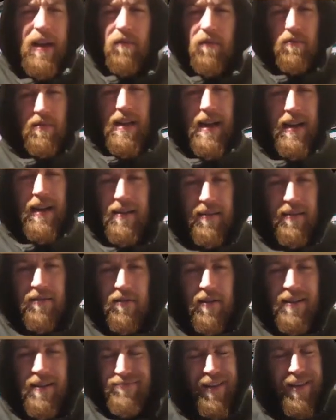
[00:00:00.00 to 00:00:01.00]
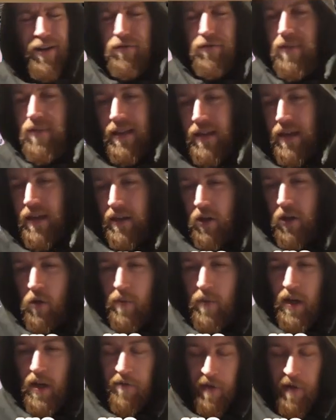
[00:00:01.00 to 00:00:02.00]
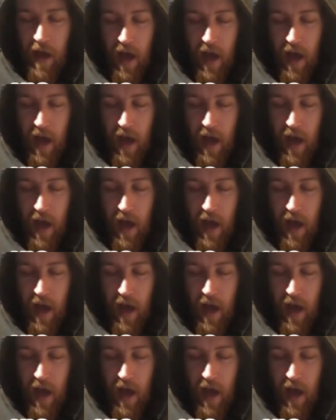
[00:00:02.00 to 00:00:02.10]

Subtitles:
was like a great. No, I don't mean nothing.